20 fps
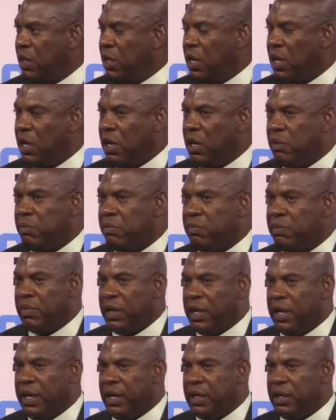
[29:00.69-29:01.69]
Um,
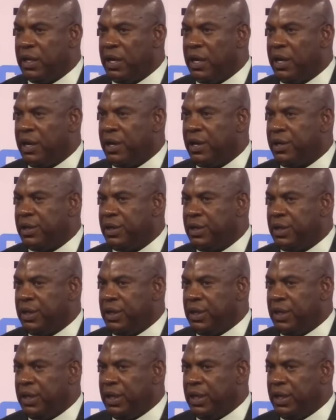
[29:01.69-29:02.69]
and, uh,
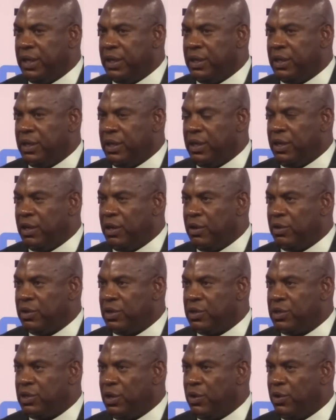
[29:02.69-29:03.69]
and, you know,
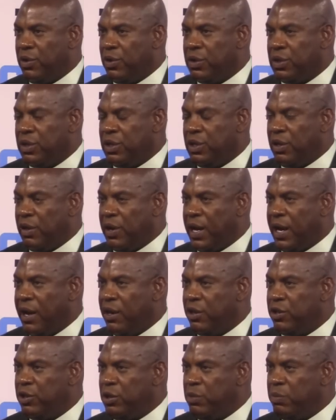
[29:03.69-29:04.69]
so you know, how
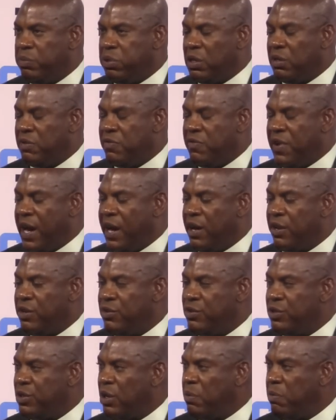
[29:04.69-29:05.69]
do you put
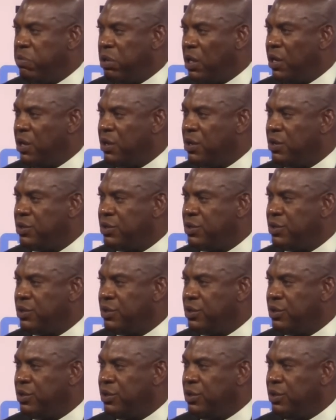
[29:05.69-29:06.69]
values on players?
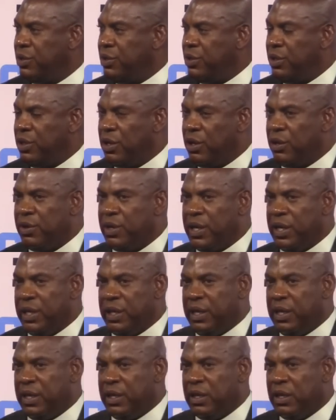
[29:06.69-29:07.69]
You know, and
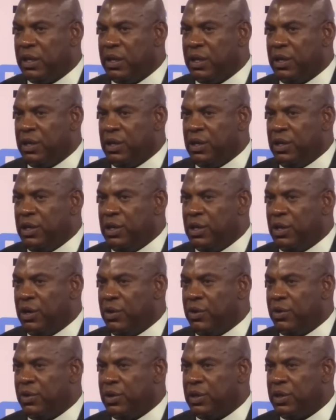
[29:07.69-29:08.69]
then, you
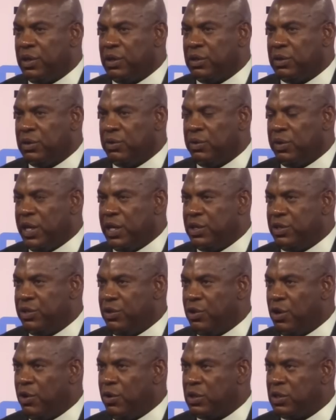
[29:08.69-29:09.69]
know, as you
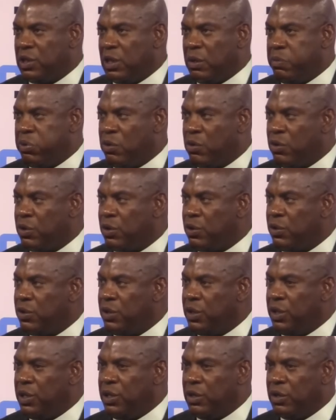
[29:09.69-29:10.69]
go into the portal,
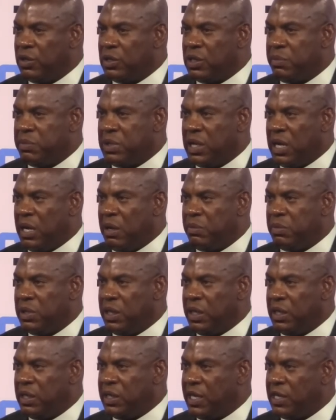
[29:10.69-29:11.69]
you know, sometimes
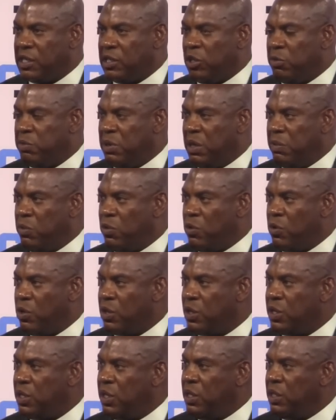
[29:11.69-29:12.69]
it takes a little bit
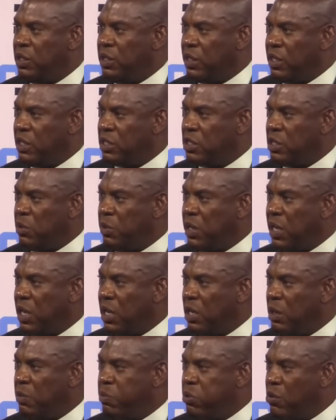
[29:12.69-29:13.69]
more to get someone out
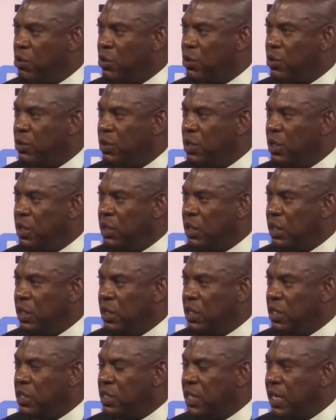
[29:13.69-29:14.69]
of the portal than it
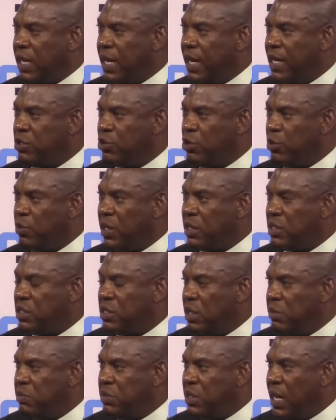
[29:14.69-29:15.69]
does out of high school ranks.
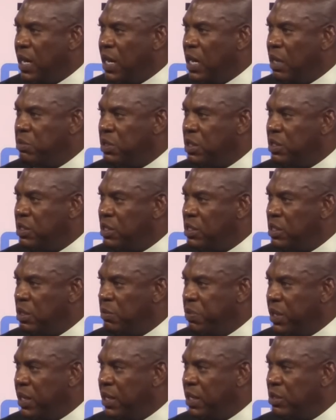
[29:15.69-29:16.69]
Sometimes it just
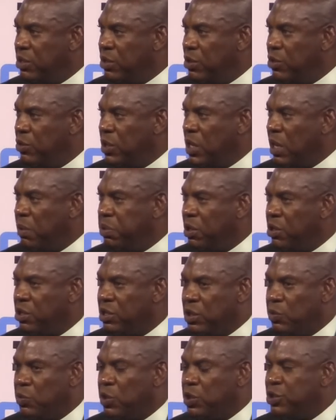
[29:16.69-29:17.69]
depends on who that player
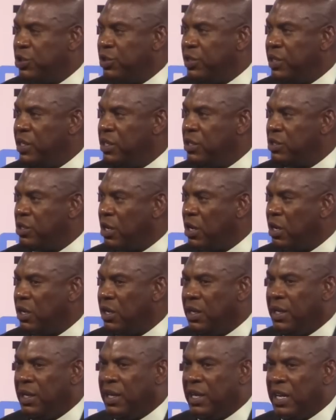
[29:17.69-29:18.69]
is and what your needs are
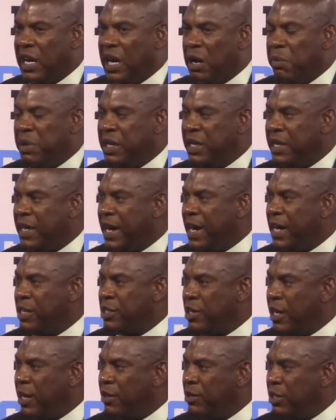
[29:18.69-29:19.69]
and how many guys
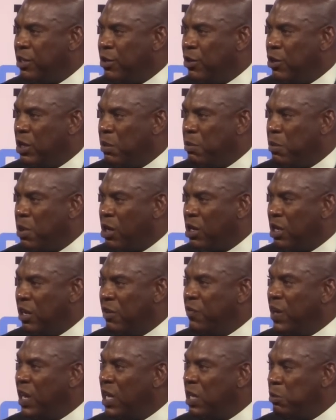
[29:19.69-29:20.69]
are out there on the market
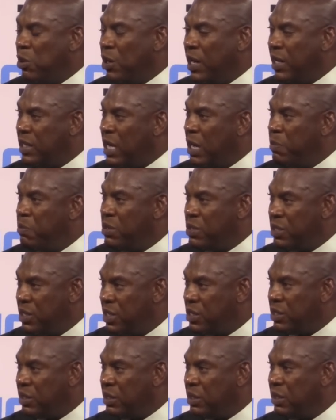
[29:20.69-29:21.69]
available at that
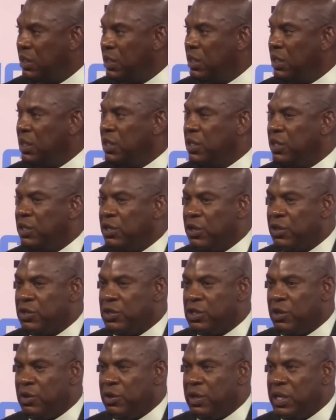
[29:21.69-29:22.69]
position. You know,
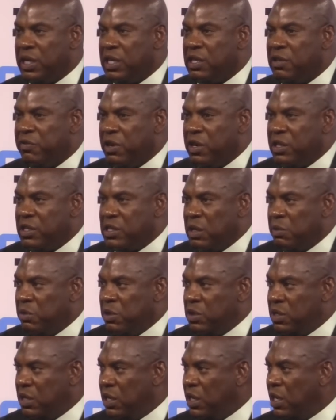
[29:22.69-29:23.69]
so it is very
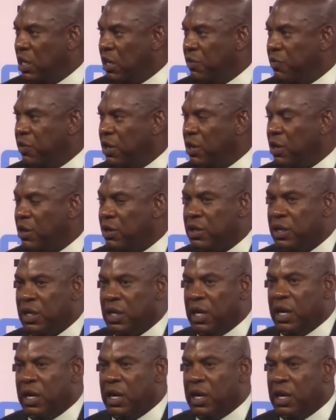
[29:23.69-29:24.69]
similar to the
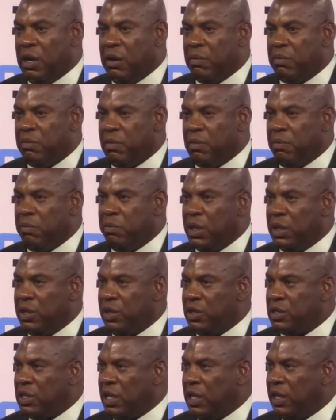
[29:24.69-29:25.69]
NFL, um, but
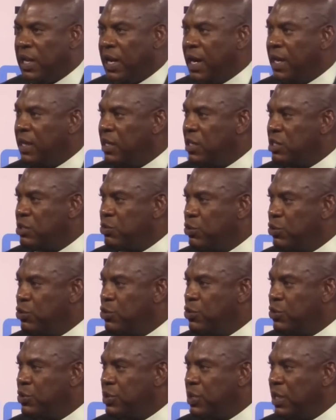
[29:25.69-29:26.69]
there's a lot less
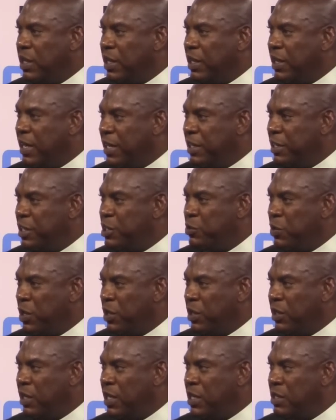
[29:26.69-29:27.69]
rules, a lot less
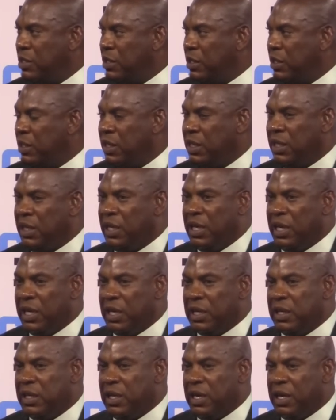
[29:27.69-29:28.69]
regulation,
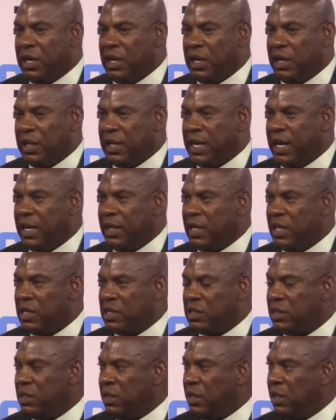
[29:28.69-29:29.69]
and uh, a lot
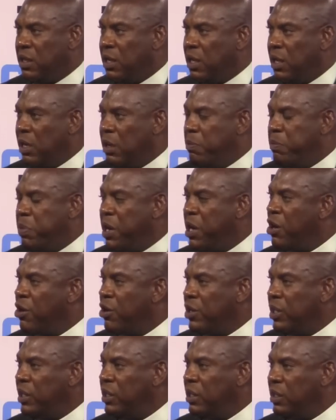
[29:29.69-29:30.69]
less uh,
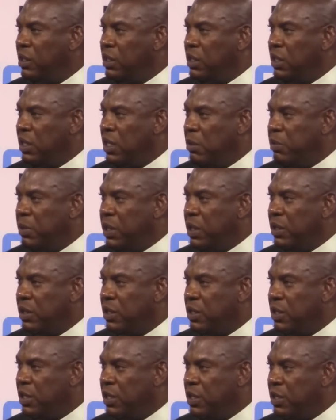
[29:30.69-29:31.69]
parity. I mean,
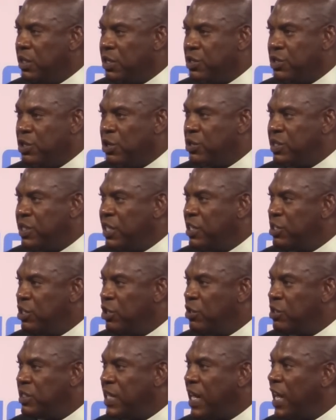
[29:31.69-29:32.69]
there's no there's
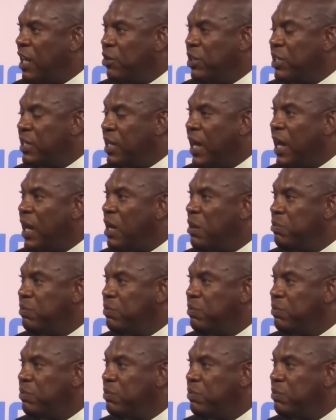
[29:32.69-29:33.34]
no salary cap.